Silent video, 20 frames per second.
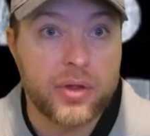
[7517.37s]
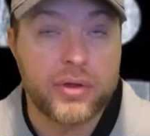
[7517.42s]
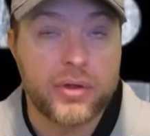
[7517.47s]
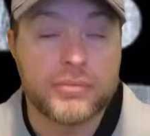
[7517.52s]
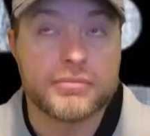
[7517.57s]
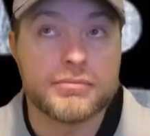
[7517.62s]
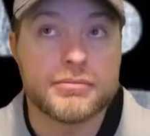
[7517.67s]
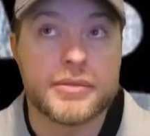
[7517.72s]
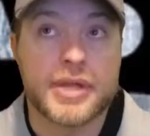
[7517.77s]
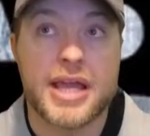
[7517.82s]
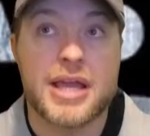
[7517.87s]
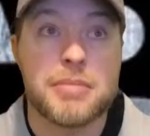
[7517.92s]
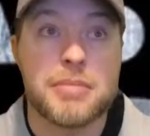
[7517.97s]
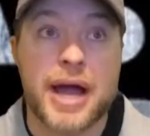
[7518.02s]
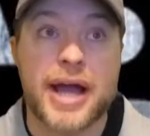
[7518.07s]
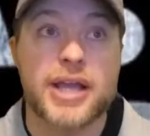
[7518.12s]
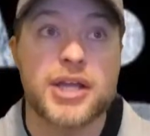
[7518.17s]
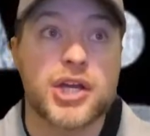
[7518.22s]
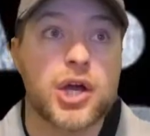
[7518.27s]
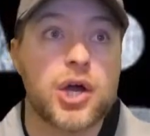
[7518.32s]
he
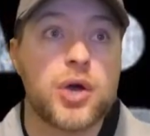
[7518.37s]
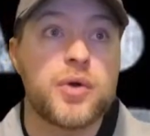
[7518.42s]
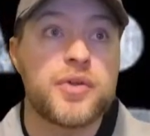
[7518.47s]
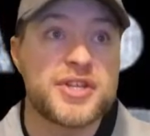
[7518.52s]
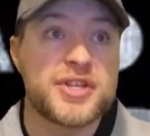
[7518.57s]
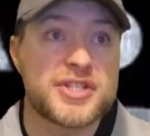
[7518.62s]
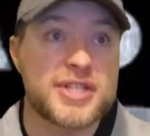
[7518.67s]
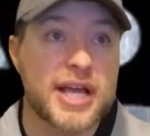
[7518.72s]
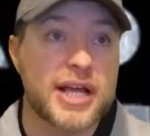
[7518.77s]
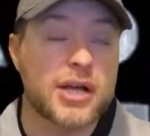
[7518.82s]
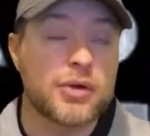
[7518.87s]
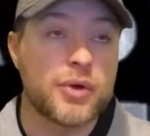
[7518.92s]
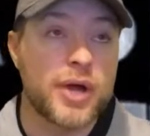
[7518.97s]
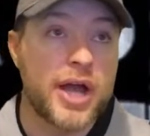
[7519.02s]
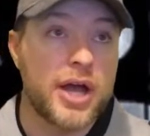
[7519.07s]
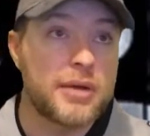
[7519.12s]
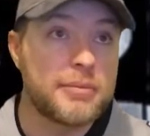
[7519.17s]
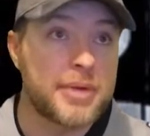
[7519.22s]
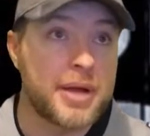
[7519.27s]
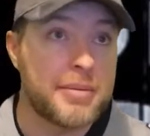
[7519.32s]
might go in the 2nd
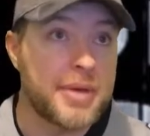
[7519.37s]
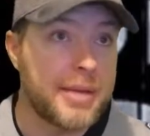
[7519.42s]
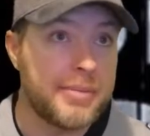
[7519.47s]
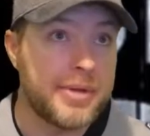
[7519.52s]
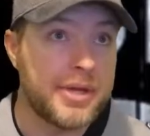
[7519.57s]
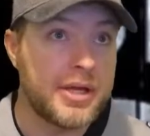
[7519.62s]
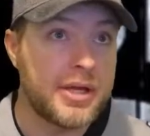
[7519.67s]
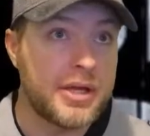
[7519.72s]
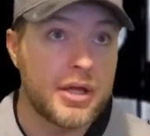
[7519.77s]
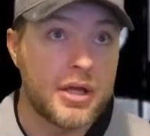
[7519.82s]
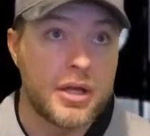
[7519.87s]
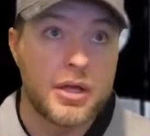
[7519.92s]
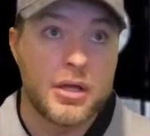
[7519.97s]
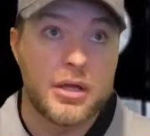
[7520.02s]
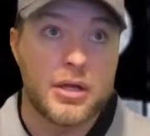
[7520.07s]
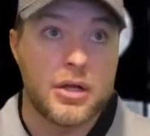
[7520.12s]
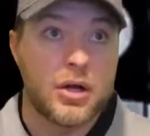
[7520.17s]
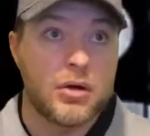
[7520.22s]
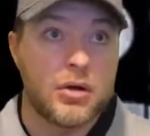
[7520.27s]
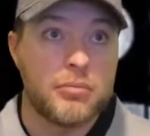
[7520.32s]
round by maybe
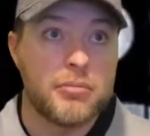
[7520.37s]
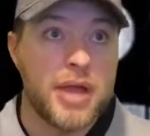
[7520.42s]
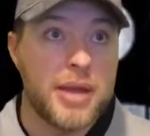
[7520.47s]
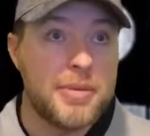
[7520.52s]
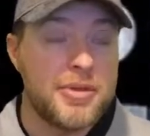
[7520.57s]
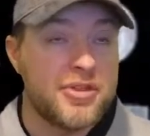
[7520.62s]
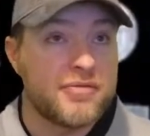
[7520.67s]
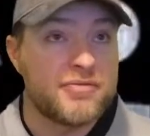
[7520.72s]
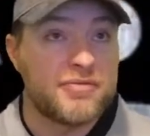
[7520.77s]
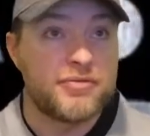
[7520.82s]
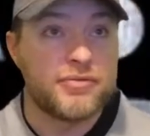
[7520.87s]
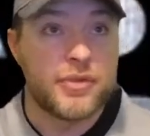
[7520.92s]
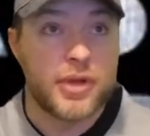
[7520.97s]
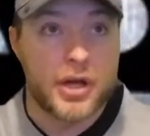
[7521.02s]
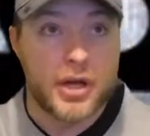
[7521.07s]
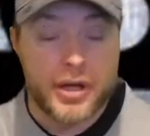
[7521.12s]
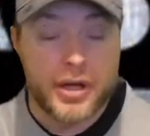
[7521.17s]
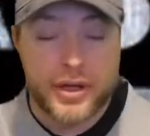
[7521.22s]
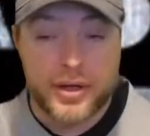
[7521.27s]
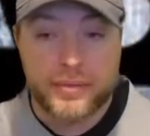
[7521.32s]

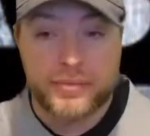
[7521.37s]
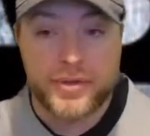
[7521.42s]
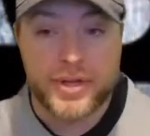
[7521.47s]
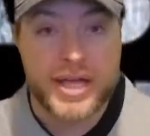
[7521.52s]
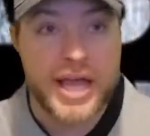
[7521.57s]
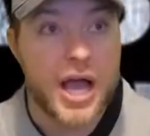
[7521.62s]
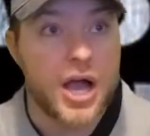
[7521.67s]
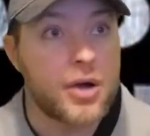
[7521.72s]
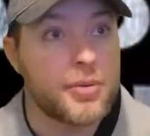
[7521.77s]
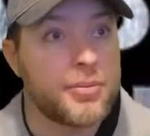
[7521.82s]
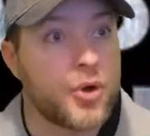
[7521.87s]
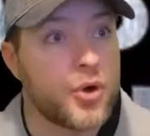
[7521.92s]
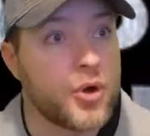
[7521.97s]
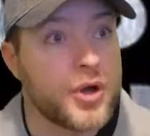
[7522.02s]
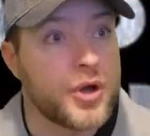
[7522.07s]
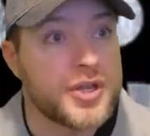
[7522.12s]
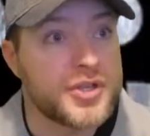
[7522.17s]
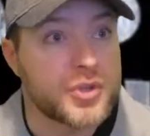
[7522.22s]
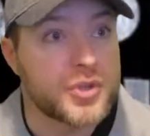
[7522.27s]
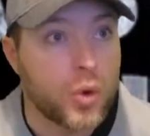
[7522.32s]
the
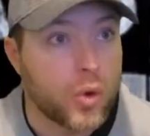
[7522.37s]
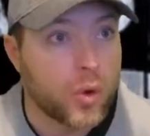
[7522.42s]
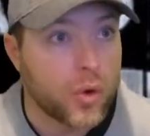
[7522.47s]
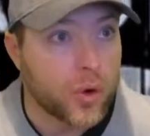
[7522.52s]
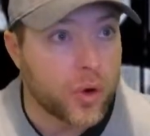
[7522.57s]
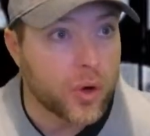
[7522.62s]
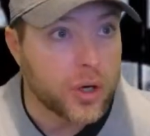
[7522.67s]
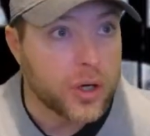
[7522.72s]
Cowboys or